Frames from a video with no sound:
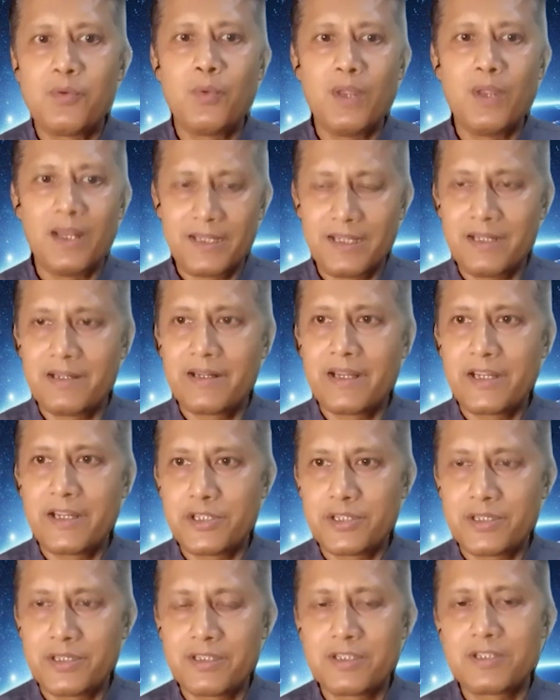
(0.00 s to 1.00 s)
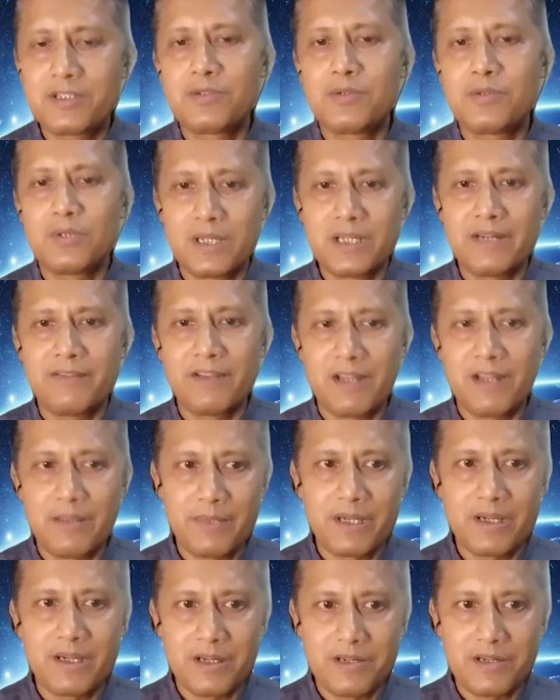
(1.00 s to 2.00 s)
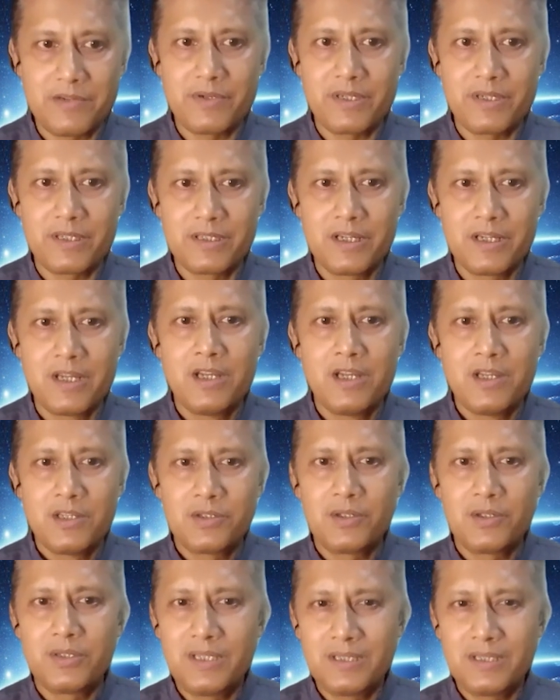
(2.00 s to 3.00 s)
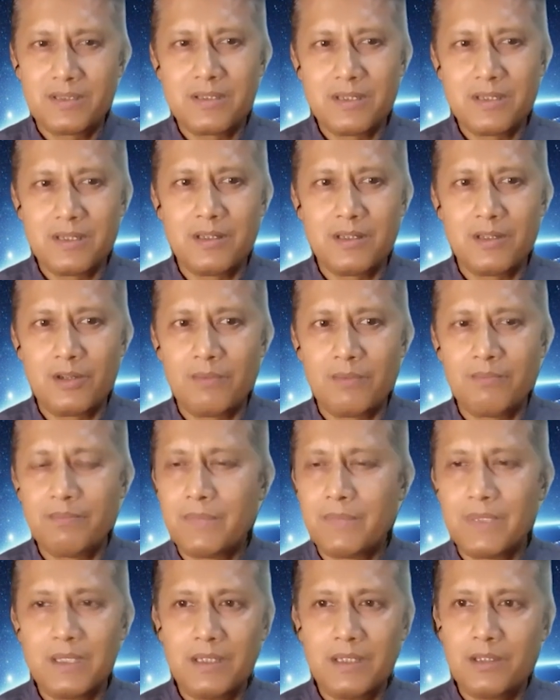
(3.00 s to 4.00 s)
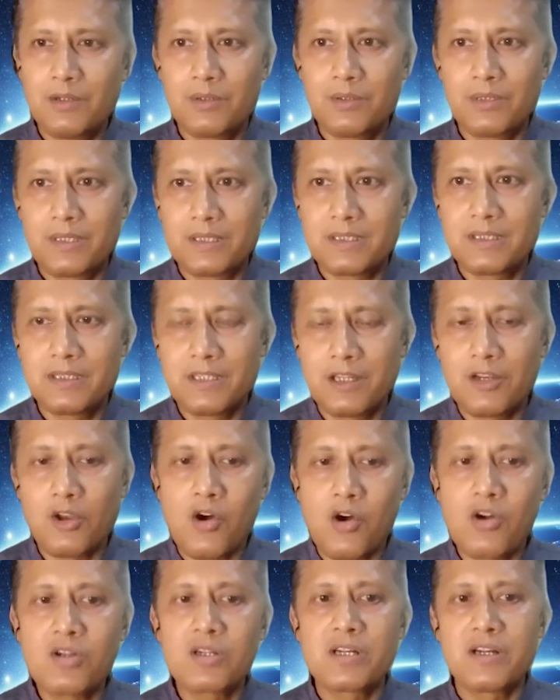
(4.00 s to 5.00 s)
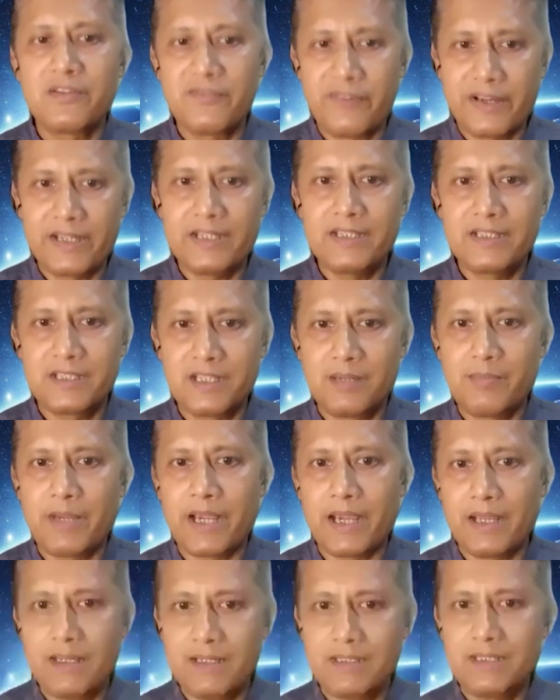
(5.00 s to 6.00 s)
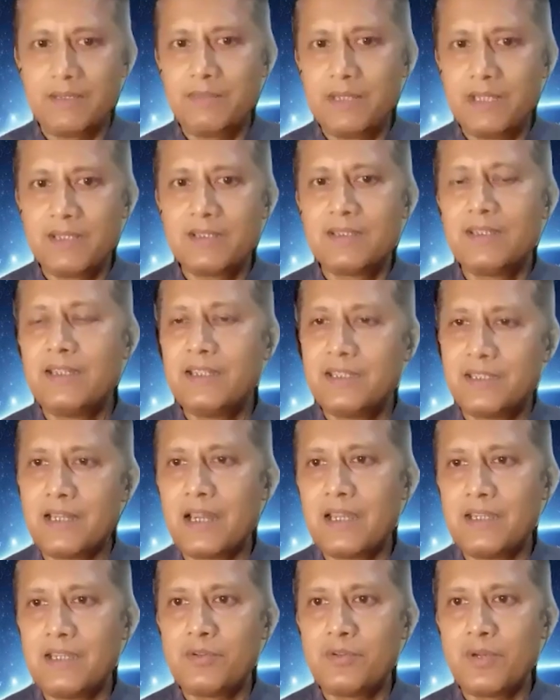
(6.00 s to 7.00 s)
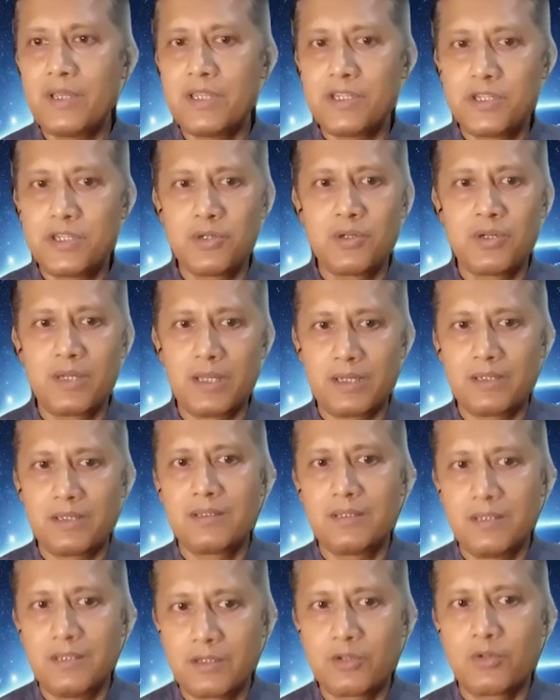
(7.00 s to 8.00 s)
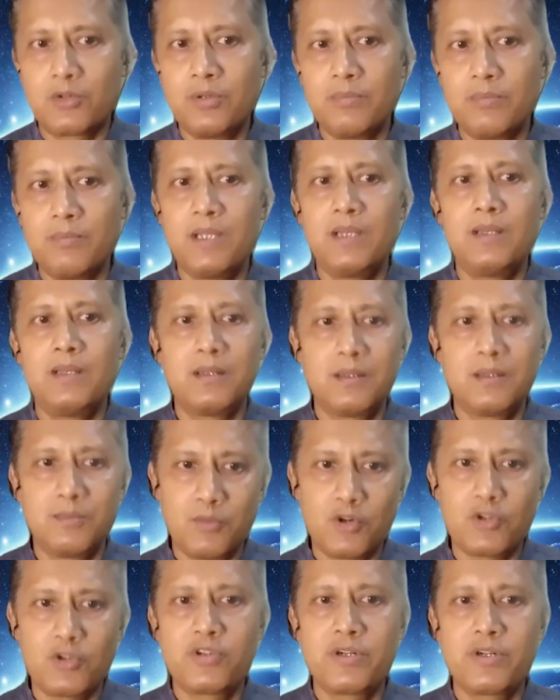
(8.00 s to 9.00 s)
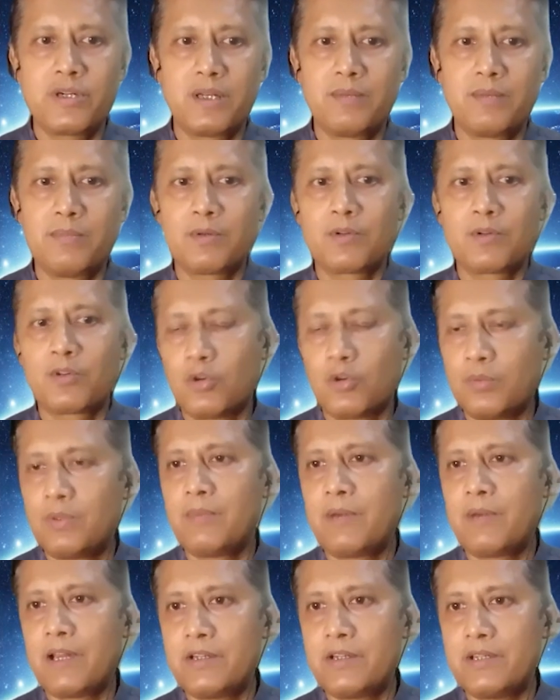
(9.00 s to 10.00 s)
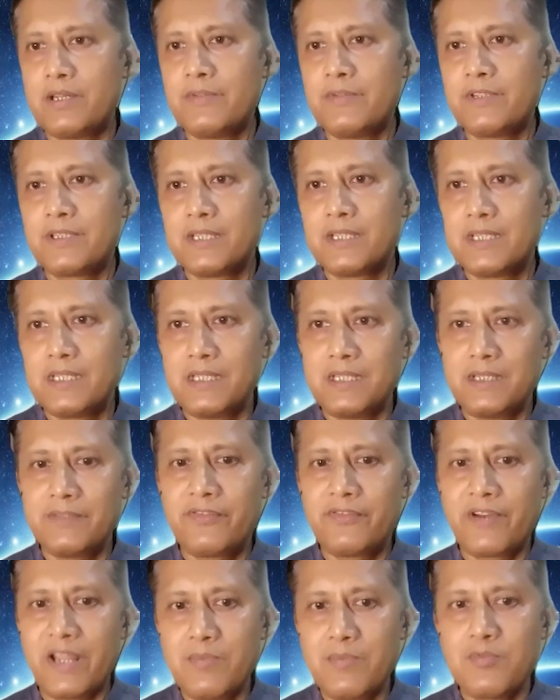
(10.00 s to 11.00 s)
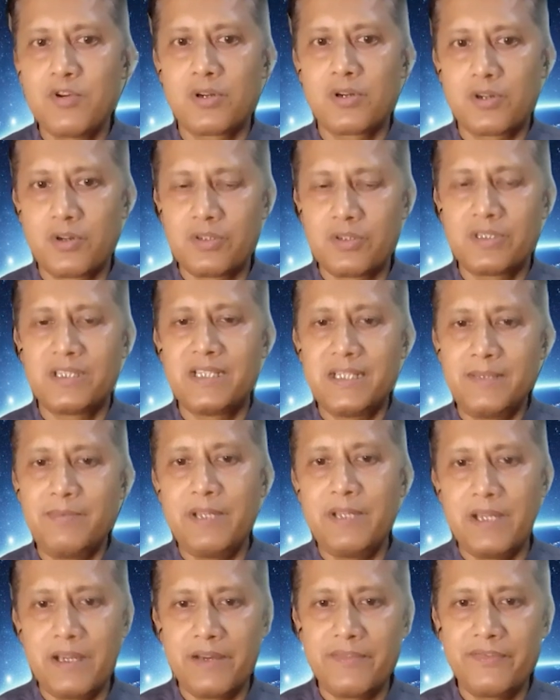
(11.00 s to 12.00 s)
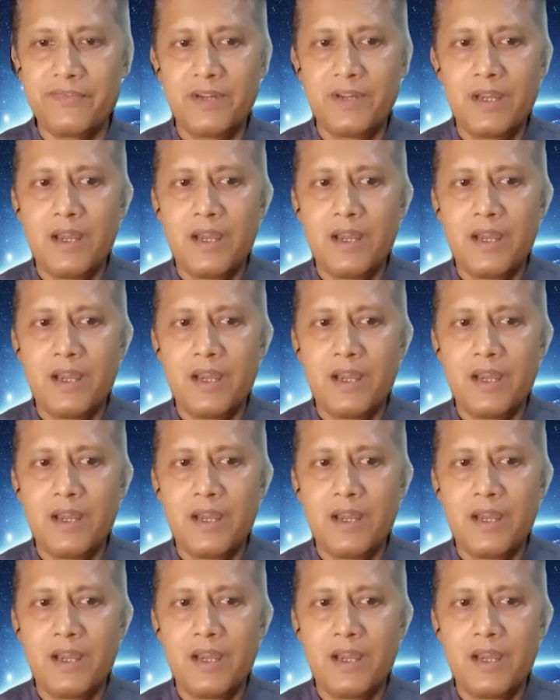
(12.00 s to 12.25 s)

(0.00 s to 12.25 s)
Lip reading: wealthier nations to the developing countries. So this is a long-term financial mechanism. It is designed to ensure that the Kunming-Montreal Global Biodiversity Framework, or GBF,